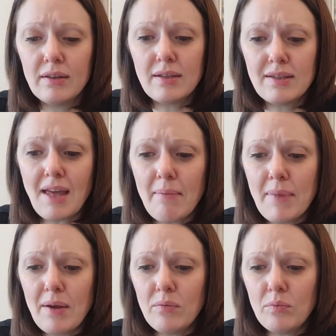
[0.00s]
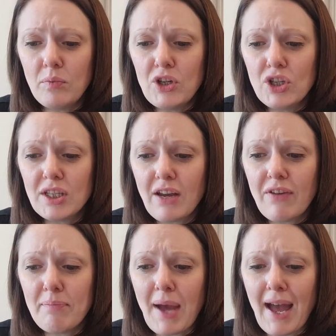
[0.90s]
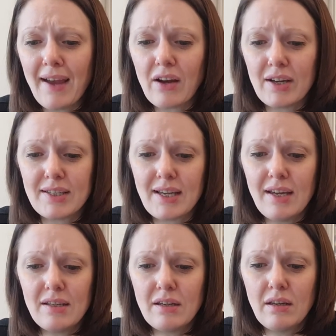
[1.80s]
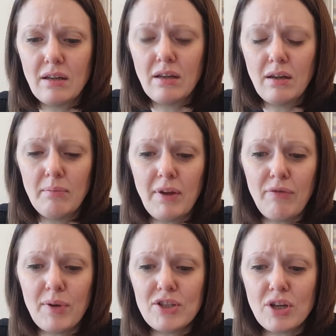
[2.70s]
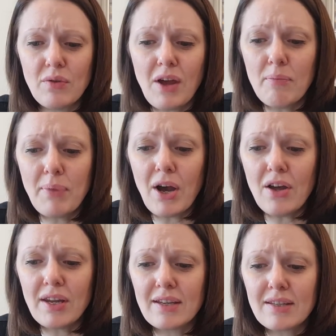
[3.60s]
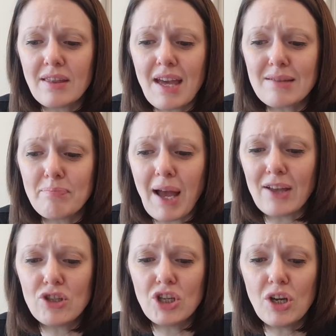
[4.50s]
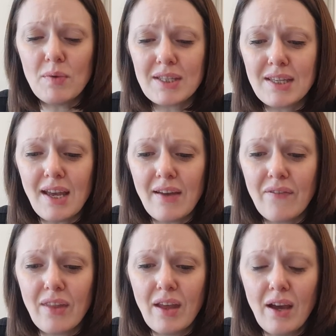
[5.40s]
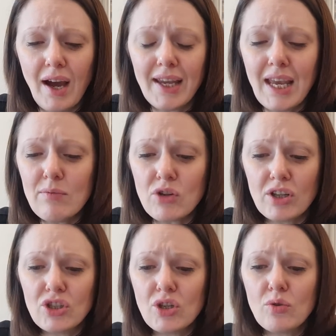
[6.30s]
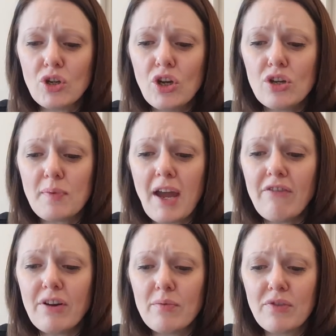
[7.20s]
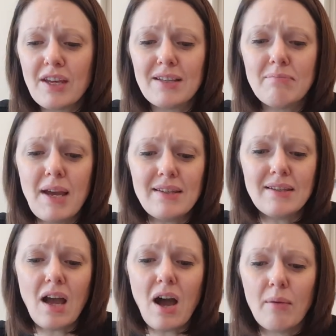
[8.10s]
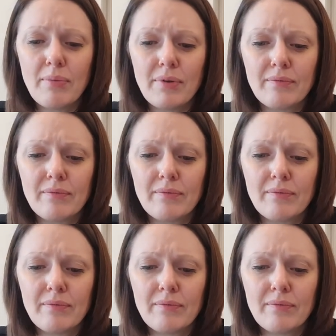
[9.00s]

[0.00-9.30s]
Does that mean we should give it back? I said. But if we do, they'll burn it, so that's bad too, isn't it? I keep trying to do good, but everything's messed up.